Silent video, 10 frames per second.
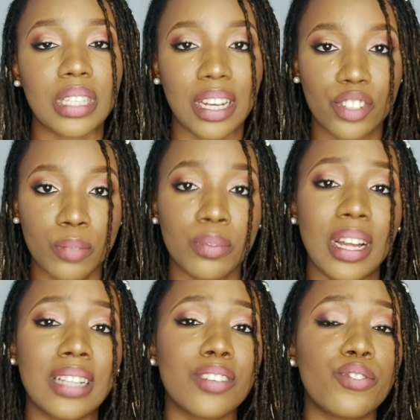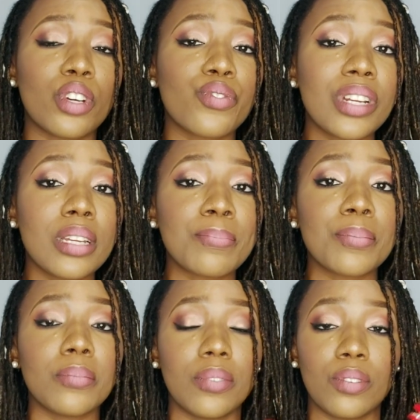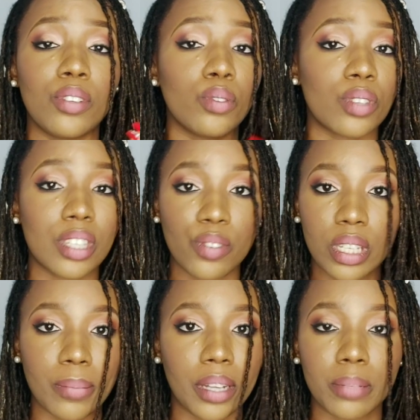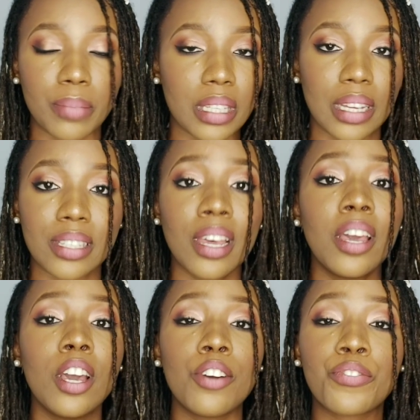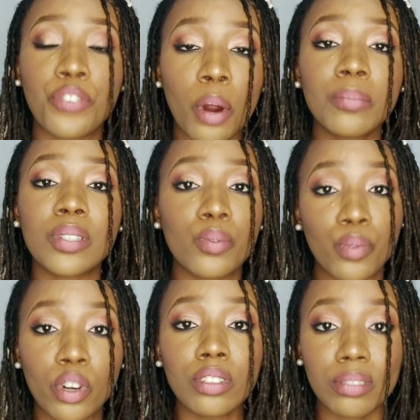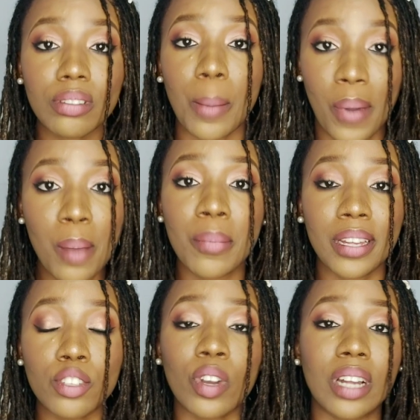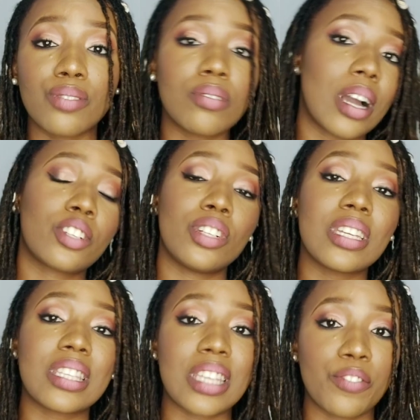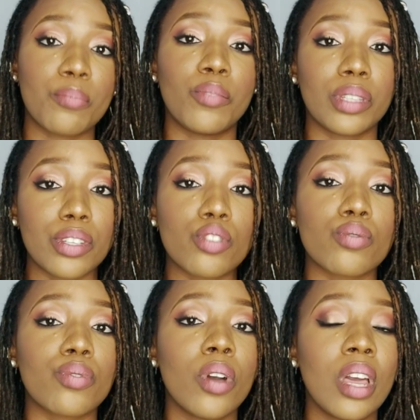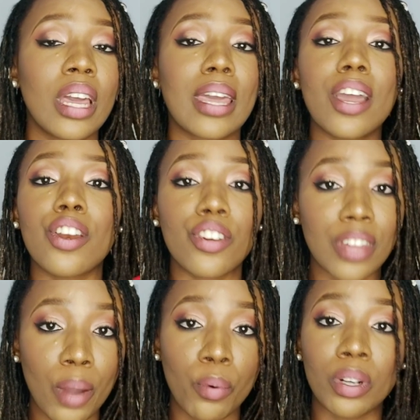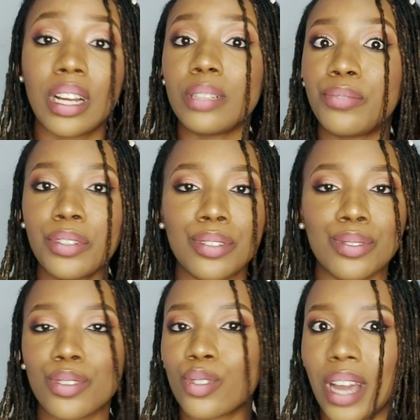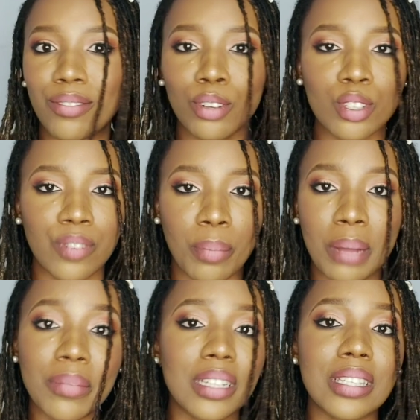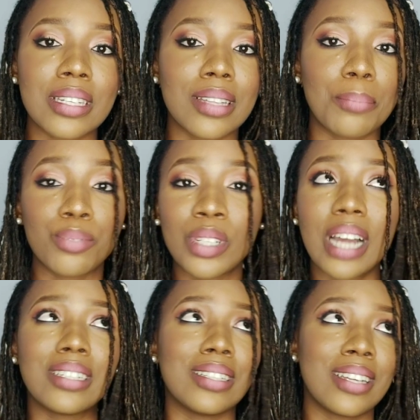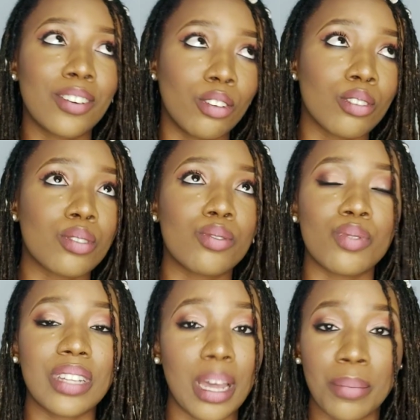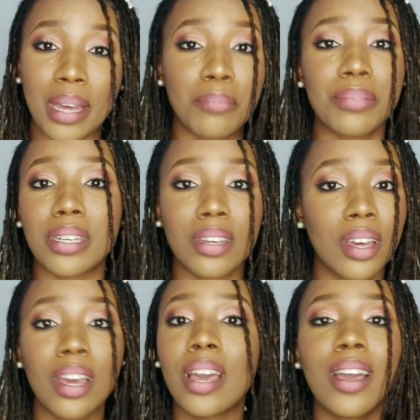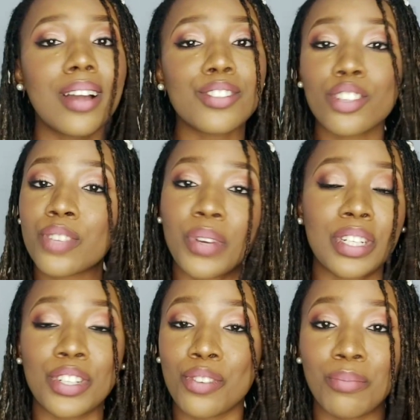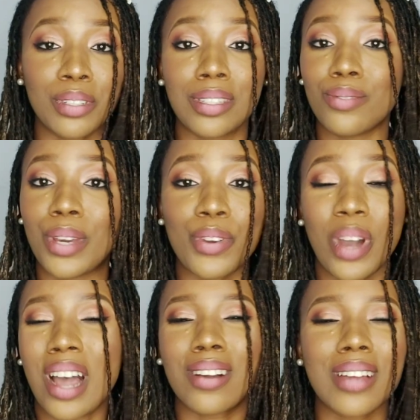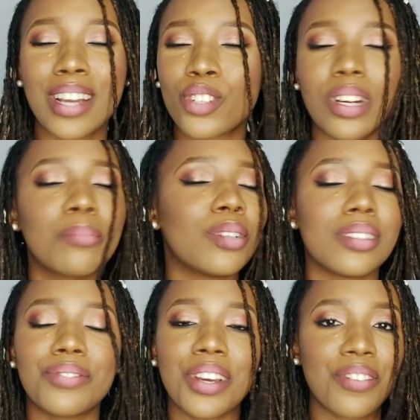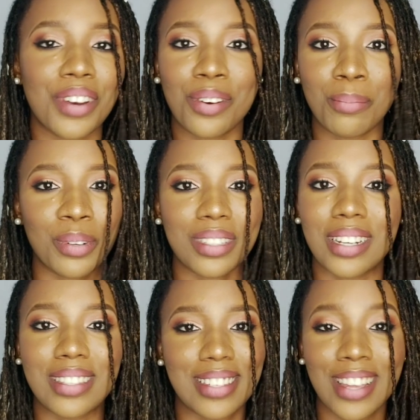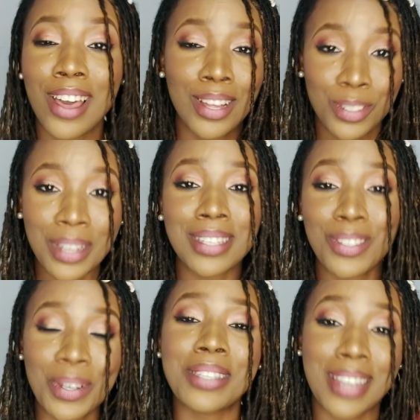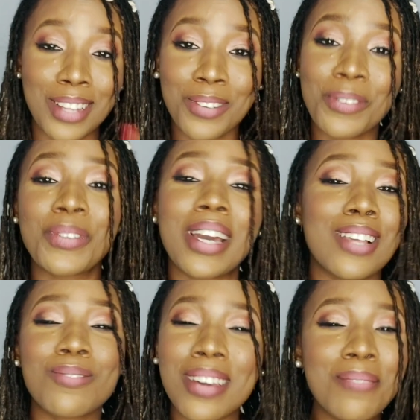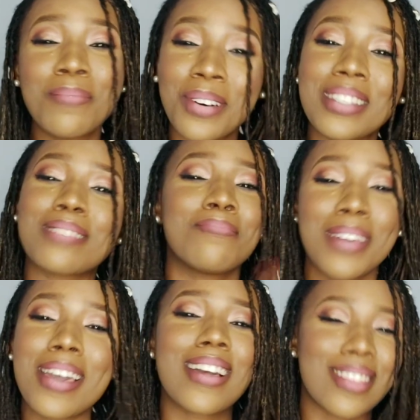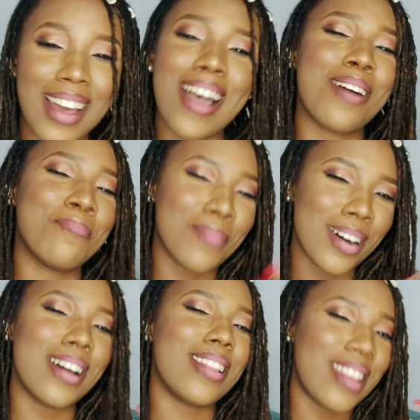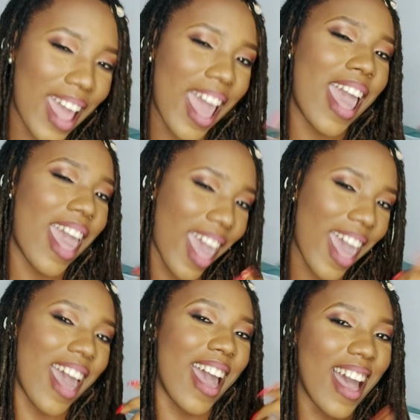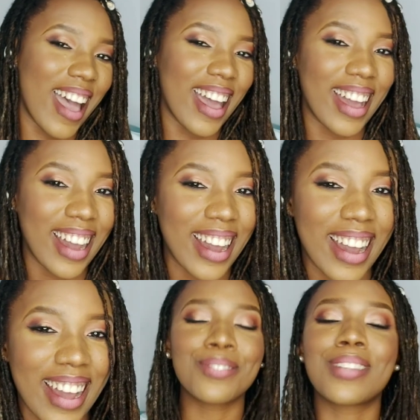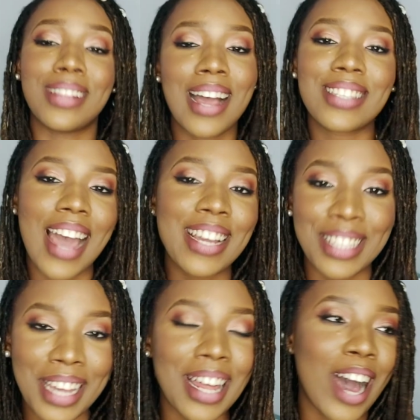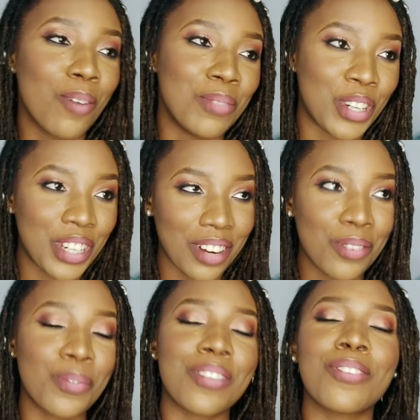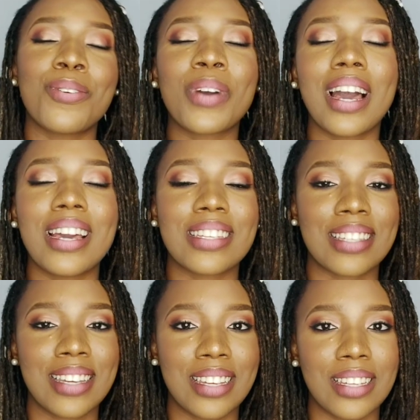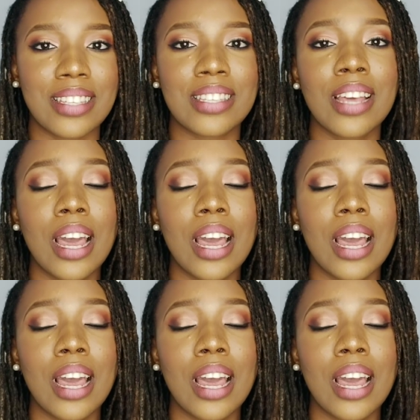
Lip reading: tangible. And if you're really serious about the business, from the one apartment you can actually save up money to get another one, and before you know it, you have lots of apartments in Abuja and in Lagos doing Airbnb and just fetching you money where you are. Extra money, very, very important. 2020, I told you guys, we must make that money. The last idea that I'll be sharing with you guys is